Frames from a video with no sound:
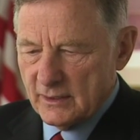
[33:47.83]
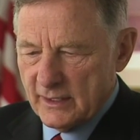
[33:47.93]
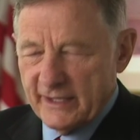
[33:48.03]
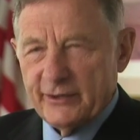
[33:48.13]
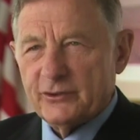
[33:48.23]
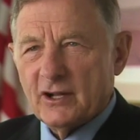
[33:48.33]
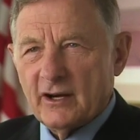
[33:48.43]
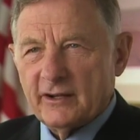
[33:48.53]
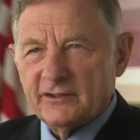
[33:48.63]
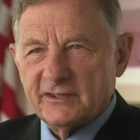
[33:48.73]
Kenny
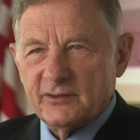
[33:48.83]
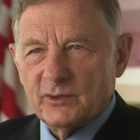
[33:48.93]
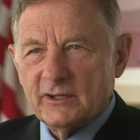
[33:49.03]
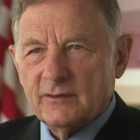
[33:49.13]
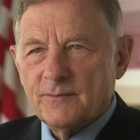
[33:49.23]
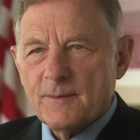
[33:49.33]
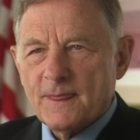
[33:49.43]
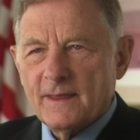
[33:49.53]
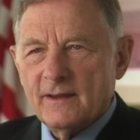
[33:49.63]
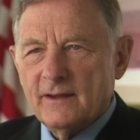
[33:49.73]
O'Donnell and said, well,
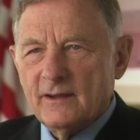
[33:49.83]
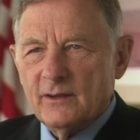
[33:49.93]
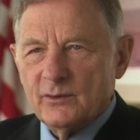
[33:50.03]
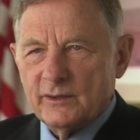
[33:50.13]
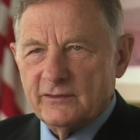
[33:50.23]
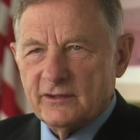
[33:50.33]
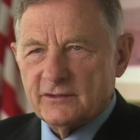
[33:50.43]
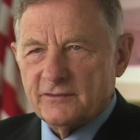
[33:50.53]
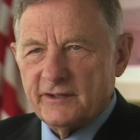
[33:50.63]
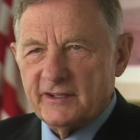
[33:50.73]
we had just
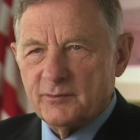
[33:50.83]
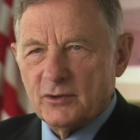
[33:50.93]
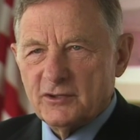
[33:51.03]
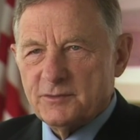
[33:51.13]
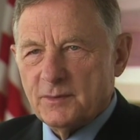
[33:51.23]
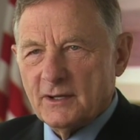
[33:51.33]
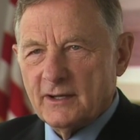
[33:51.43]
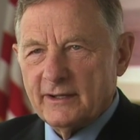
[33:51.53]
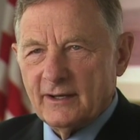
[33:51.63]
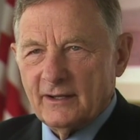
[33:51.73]
defeated Birch
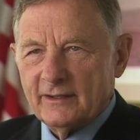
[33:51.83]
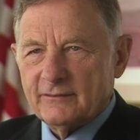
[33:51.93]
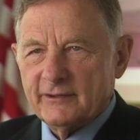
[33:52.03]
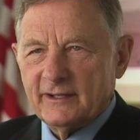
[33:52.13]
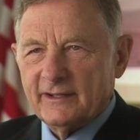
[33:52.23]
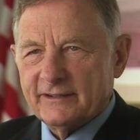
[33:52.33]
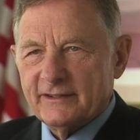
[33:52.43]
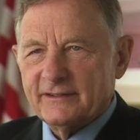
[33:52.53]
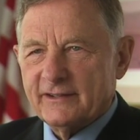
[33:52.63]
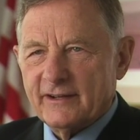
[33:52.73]
Bayh and
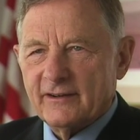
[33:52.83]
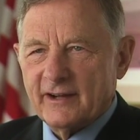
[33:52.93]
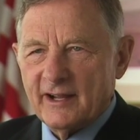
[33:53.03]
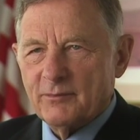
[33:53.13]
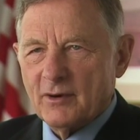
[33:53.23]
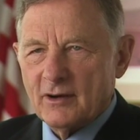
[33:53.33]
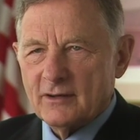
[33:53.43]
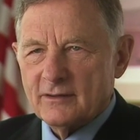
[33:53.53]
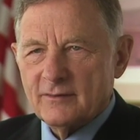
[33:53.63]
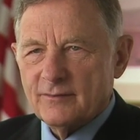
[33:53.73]
re-elected Senator
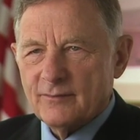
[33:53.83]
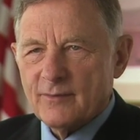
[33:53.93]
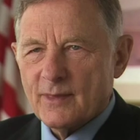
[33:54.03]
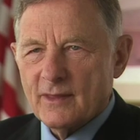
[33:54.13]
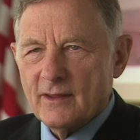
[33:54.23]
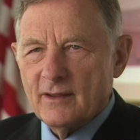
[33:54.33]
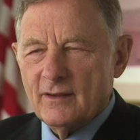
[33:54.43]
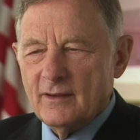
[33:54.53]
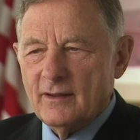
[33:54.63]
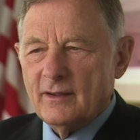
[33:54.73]
Capehart.
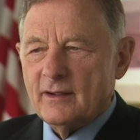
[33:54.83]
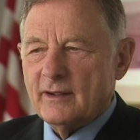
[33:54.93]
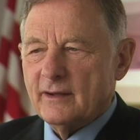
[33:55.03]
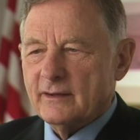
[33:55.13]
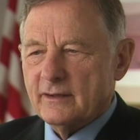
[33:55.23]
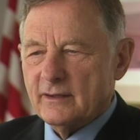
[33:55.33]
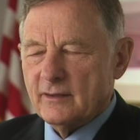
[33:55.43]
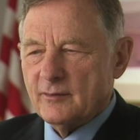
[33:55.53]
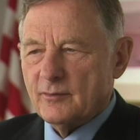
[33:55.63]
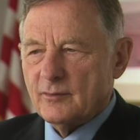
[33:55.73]

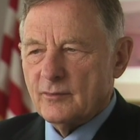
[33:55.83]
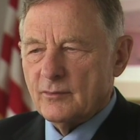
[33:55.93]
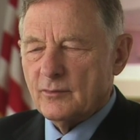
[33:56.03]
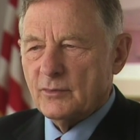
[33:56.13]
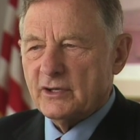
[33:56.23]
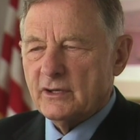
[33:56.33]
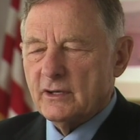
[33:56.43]
And, but